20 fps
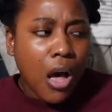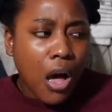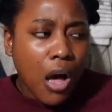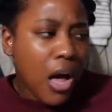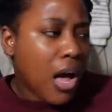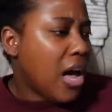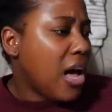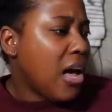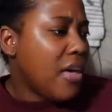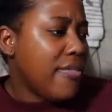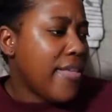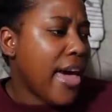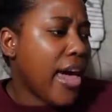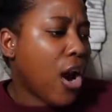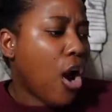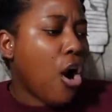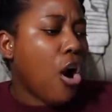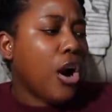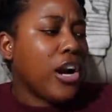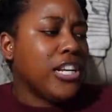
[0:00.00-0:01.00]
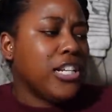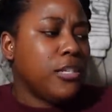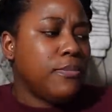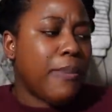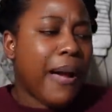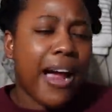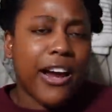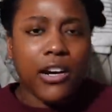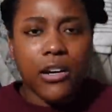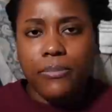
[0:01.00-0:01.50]
uh, that are
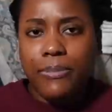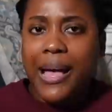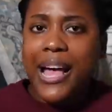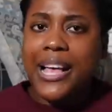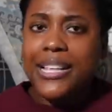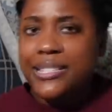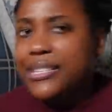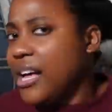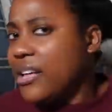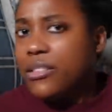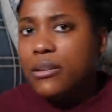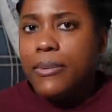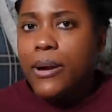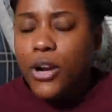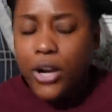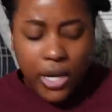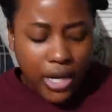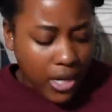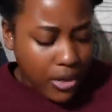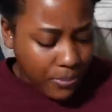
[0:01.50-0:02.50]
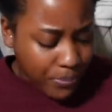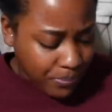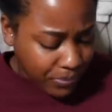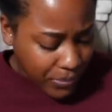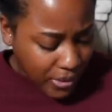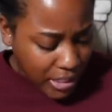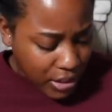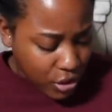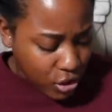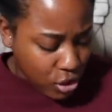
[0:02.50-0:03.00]
inspired by South America.
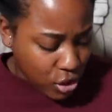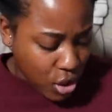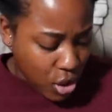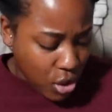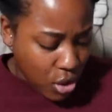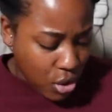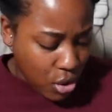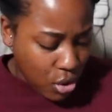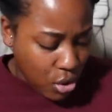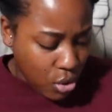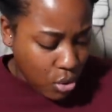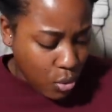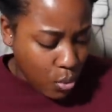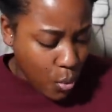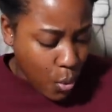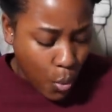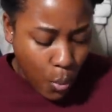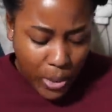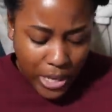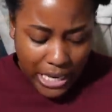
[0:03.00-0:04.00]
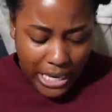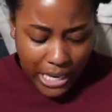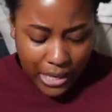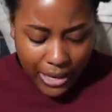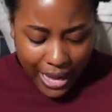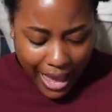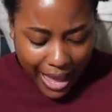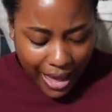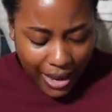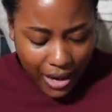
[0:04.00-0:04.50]
So we need
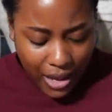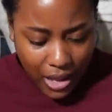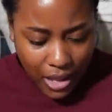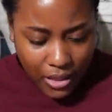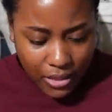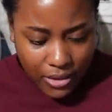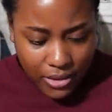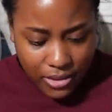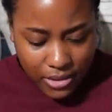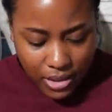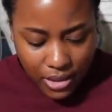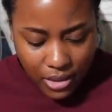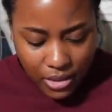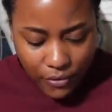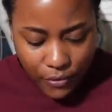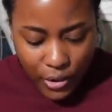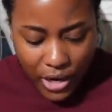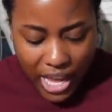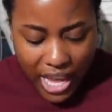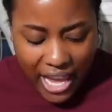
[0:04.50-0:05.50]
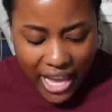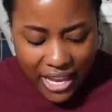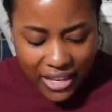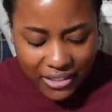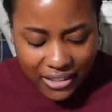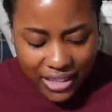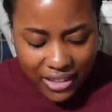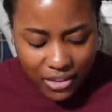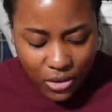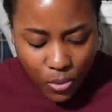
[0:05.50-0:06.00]
that. The Sun and the Void. Is
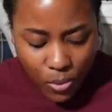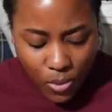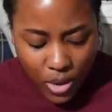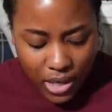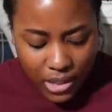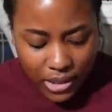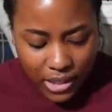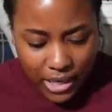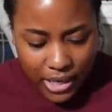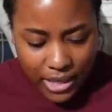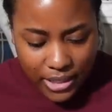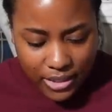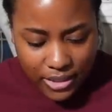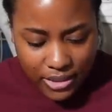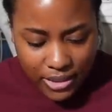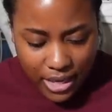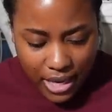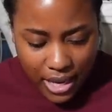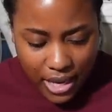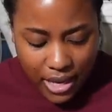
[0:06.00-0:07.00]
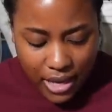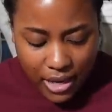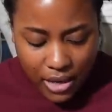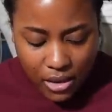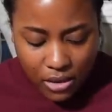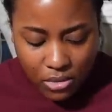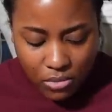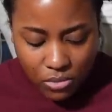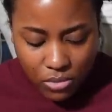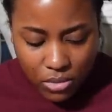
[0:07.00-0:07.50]
that the one that I
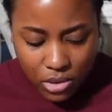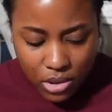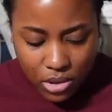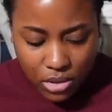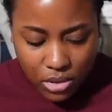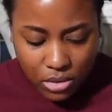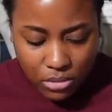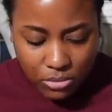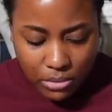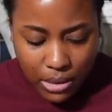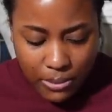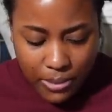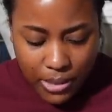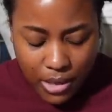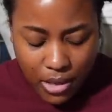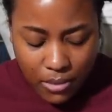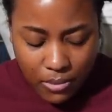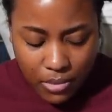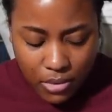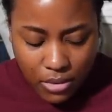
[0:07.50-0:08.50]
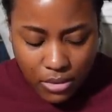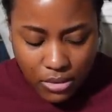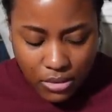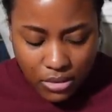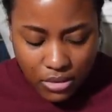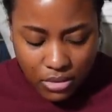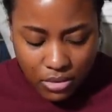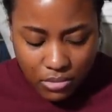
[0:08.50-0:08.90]
said was maybe coming?